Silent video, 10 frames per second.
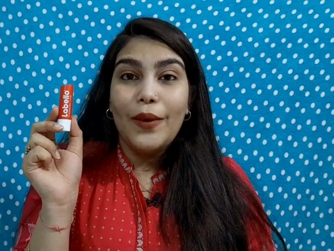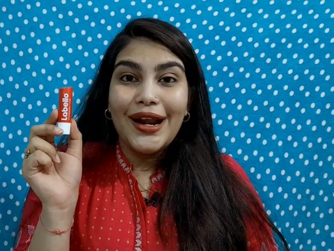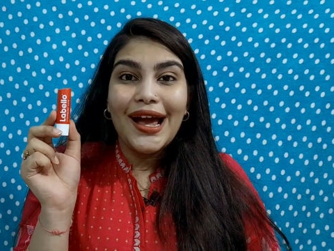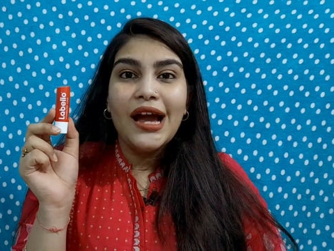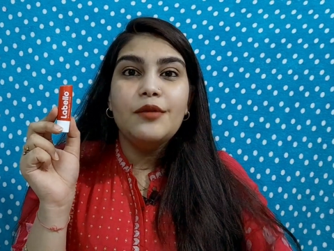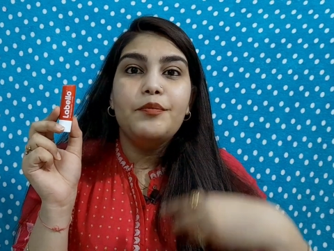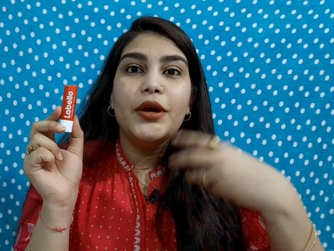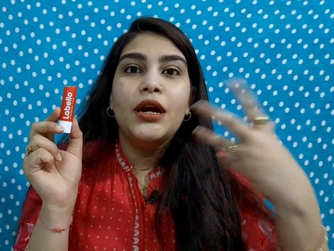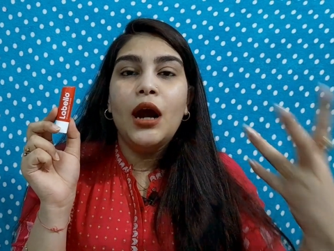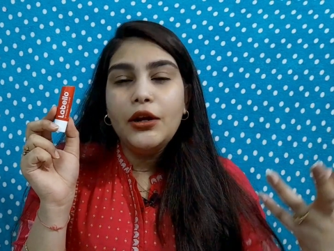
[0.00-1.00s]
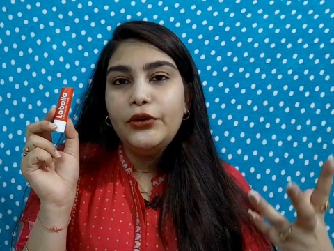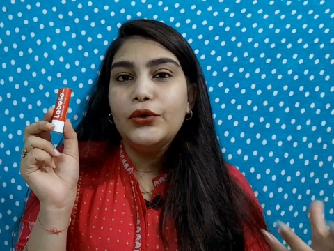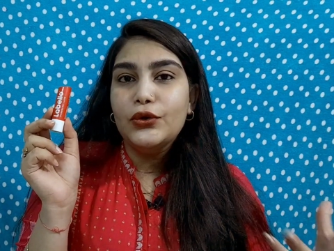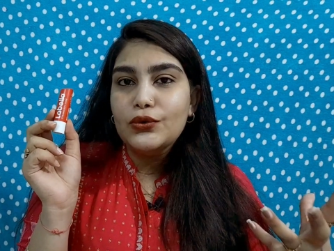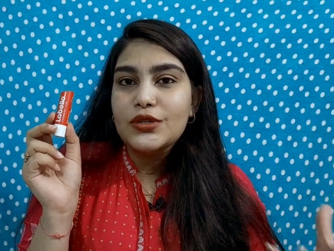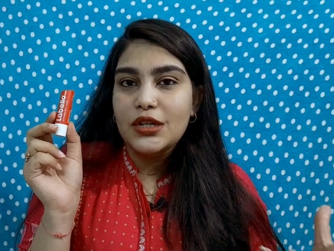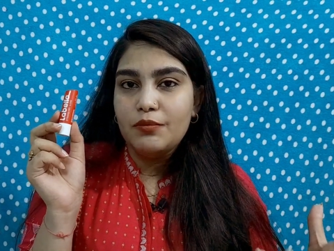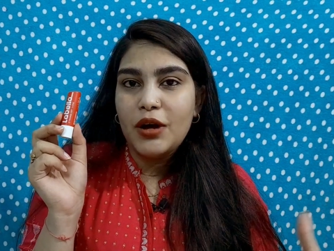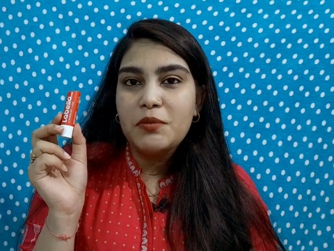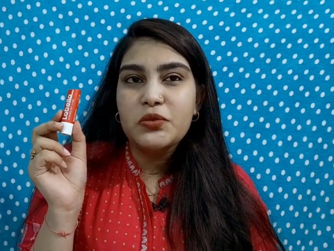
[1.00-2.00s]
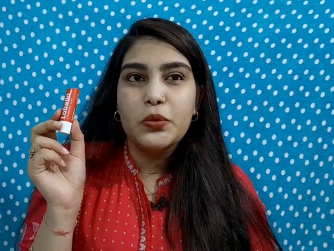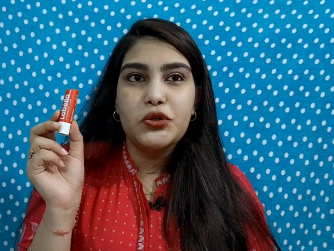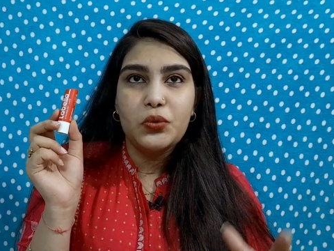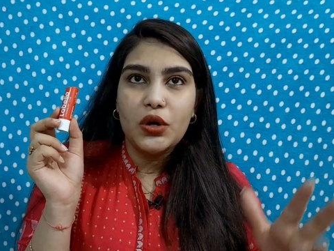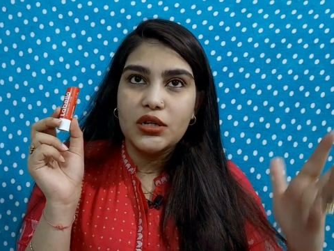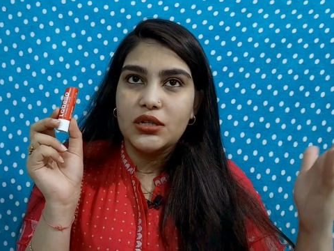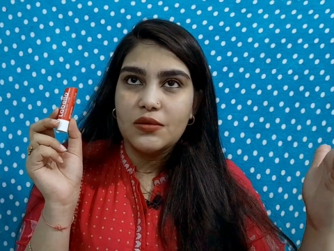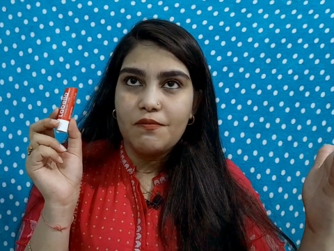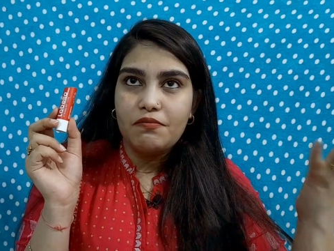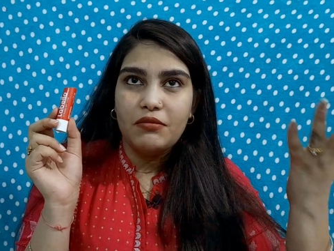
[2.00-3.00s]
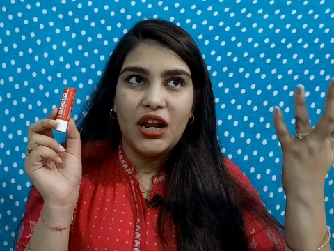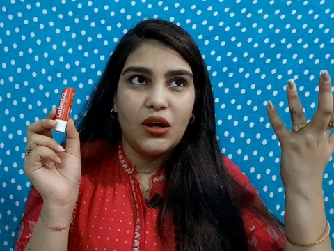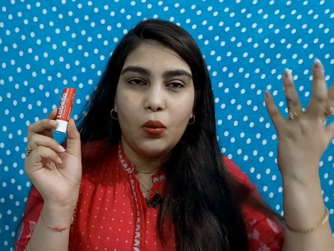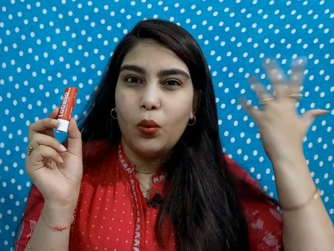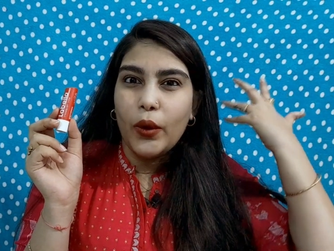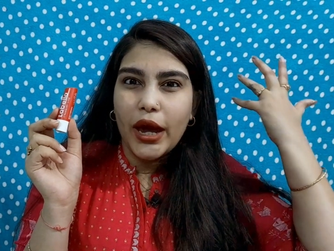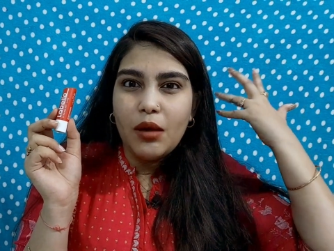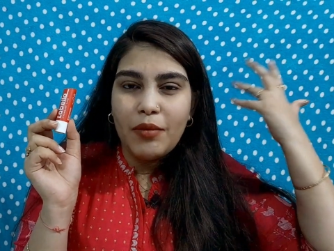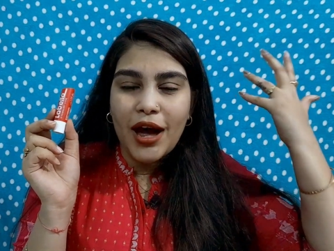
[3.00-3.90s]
when I had begun to use lip balms which was like way